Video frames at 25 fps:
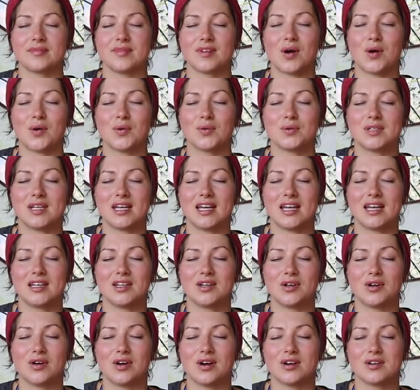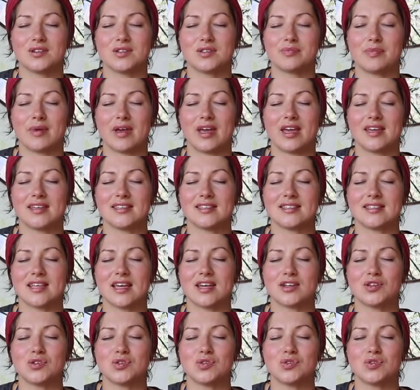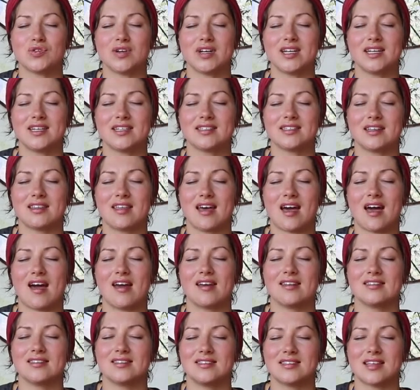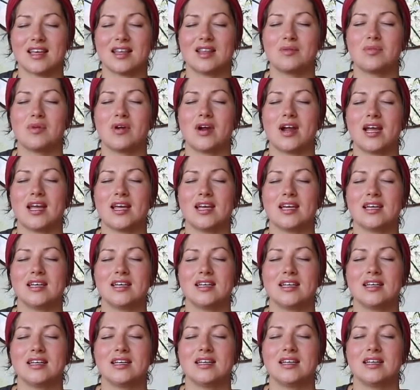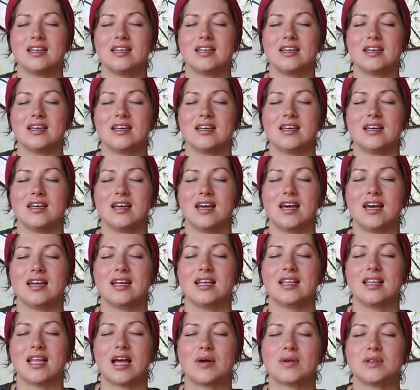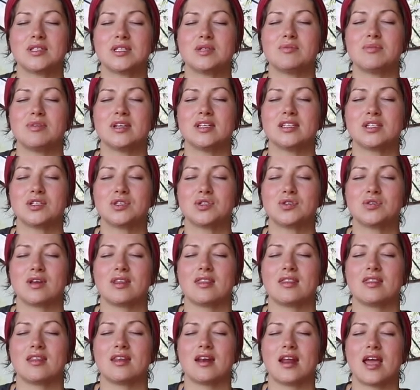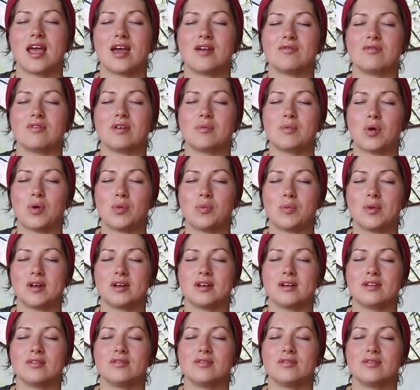hold it in your heart space and drink to that and celebrate and allow it to bring the strength in every moment